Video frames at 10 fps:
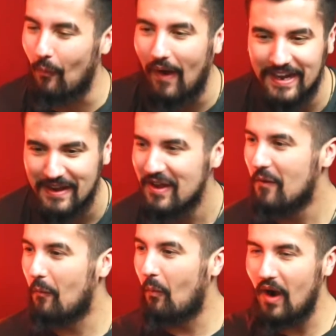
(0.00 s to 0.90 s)
what?
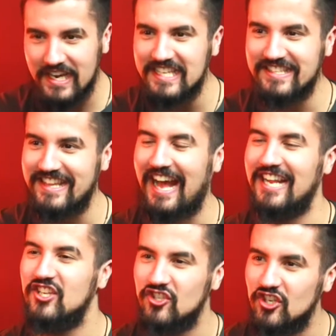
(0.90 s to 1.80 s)
What is
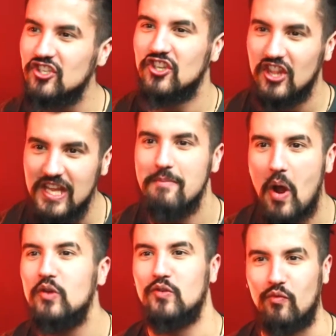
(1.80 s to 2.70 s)
that? It's just the
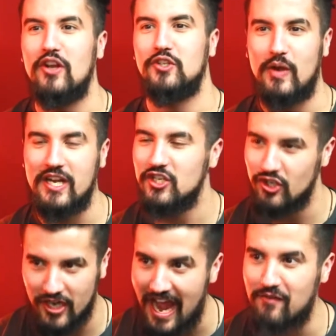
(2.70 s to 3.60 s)
most frustrating
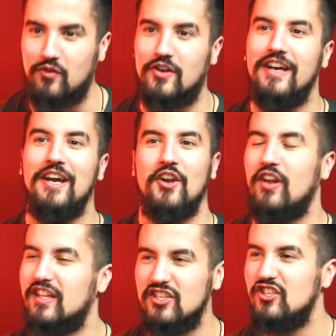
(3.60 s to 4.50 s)
shit ever.
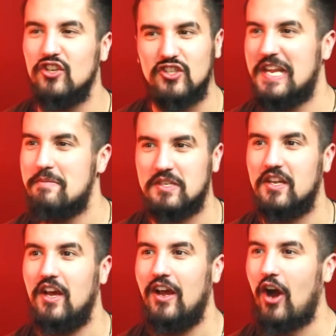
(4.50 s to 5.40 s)
like, this just
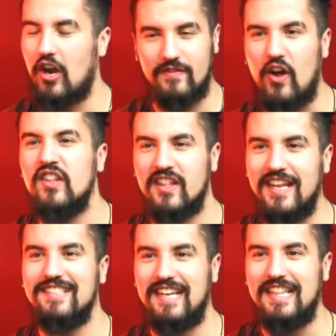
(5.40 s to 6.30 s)
seems, out of all the
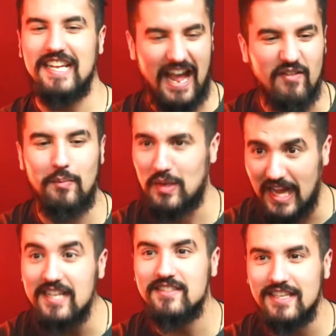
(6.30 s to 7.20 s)
things that I think have a
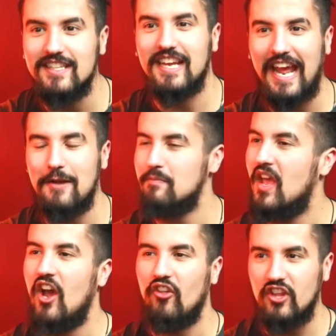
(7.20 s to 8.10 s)
place in the game,
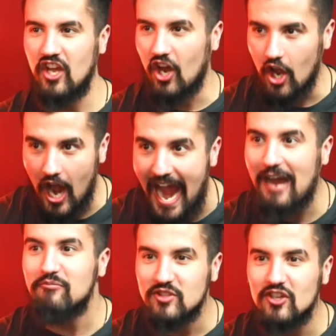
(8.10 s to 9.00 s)
the
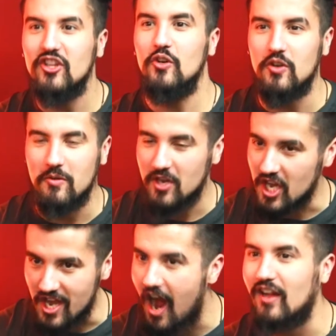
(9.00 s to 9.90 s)
absolute
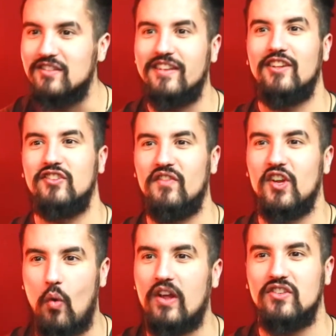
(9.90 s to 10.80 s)
nonsense of
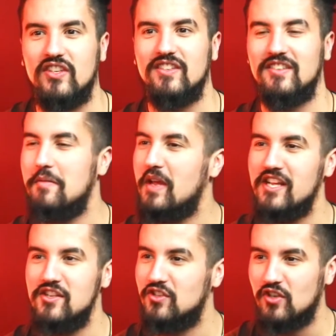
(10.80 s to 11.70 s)
the quest system
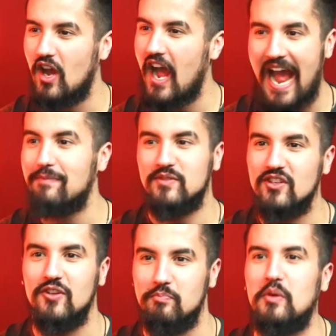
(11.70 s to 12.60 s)
is
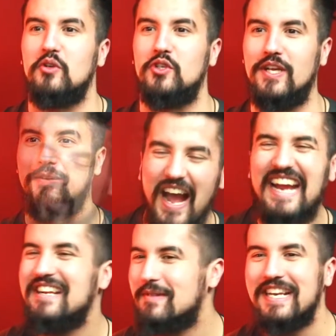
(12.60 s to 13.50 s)
absolute bullshit.
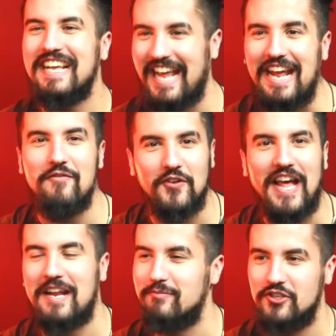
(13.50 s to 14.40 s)
I'm gonna get hate for
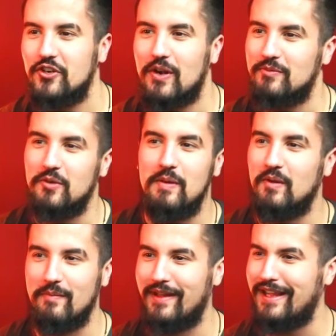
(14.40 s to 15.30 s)
that, I'm sure. I'm sure people
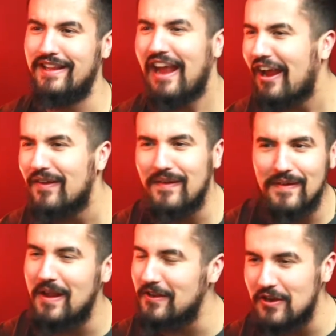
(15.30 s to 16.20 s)
are gonna be like, it,
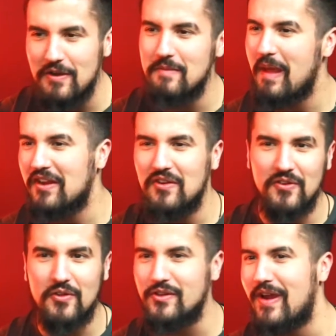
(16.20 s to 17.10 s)
it, it, makes it
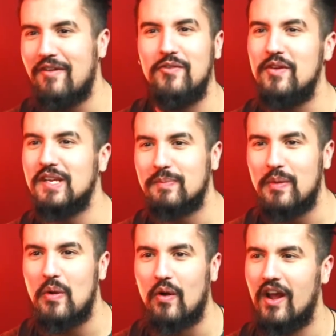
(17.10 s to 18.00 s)
so that you have to
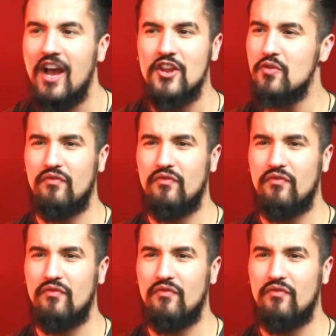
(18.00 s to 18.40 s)
explore. You